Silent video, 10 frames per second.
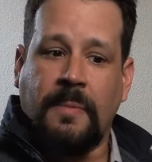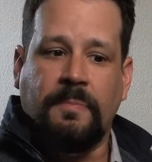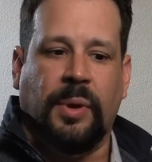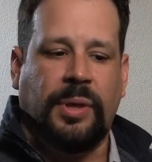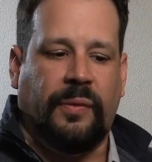
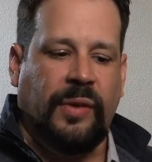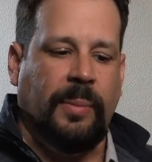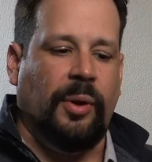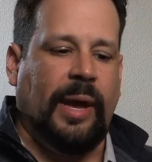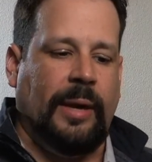But the
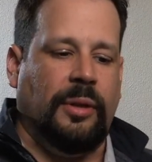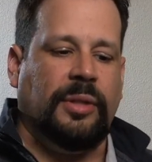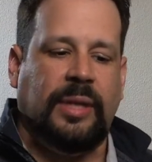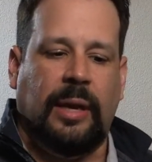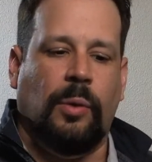female
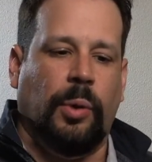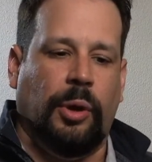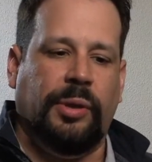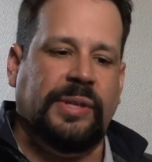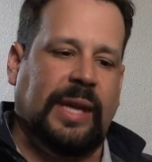cannot tell
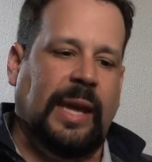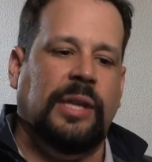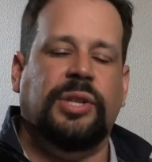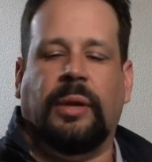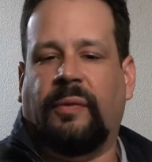whether this
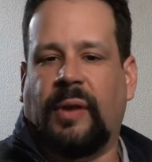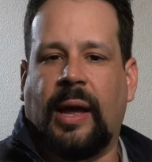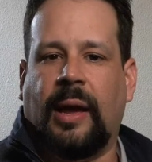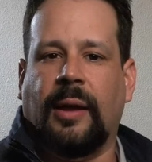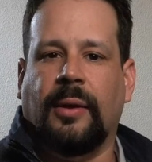aging
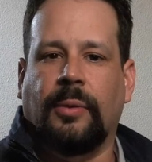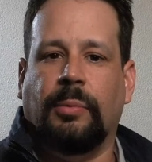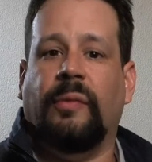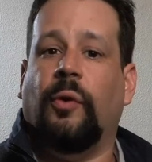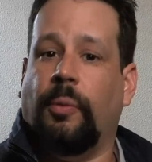fly
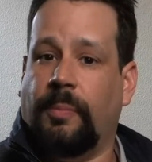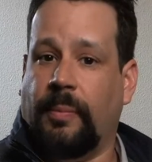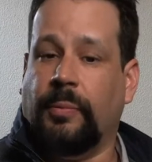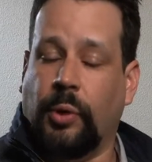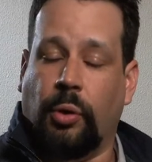with
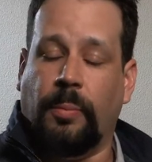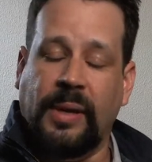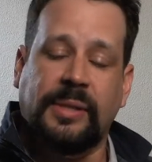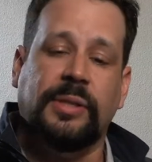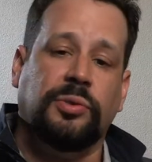the
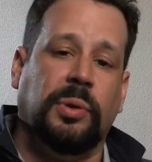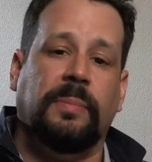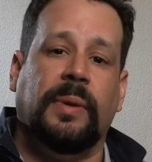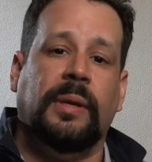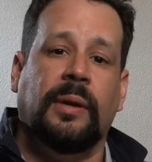hormesis
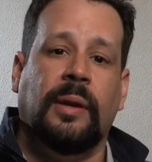treatment